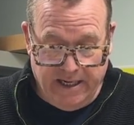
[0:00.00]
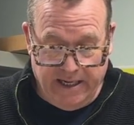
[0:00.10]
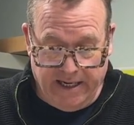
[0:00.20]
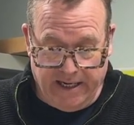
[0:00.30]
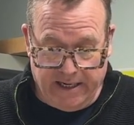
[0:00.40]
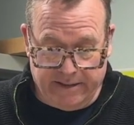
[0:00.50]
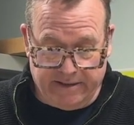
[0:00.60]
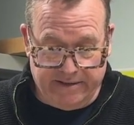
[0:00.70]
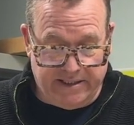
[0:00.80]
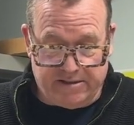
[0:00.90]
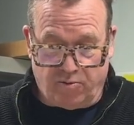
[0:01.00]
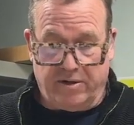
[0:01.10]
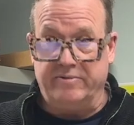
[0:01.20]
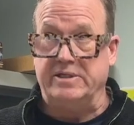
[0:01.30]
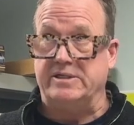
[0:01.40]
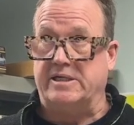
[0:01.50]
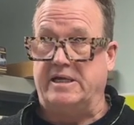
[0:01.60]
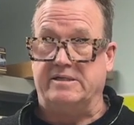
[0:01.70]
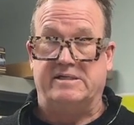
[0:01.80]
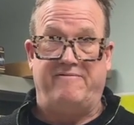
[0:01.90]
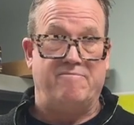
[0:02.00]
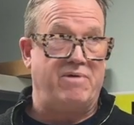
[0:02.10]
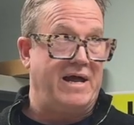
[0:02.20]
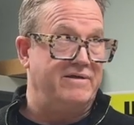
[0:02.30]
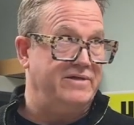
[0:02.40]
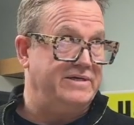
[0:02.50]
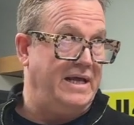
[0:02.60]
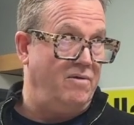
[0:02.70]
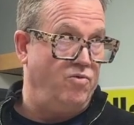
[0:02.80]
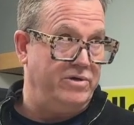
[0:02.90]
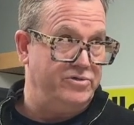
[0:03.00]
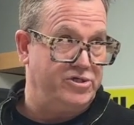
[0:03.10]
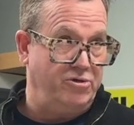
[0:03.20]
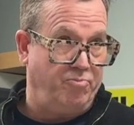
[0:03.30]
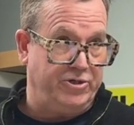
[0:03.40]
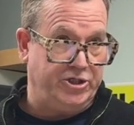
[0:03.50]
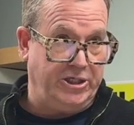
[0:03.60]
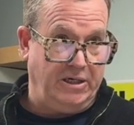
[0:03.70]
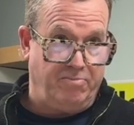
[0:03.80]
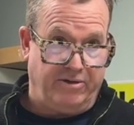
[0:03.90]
And these kits, even back in the day, weren't super cheap.